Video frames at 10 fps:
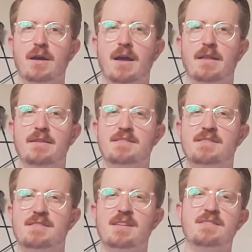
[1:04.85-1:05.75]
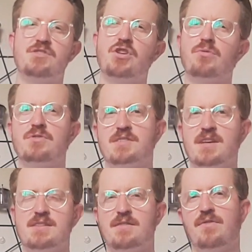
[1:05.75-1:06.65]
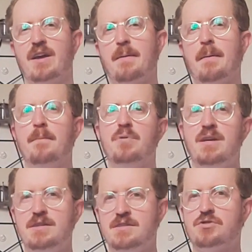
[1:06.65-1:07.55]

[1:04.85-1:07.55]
and this general sense of like peace,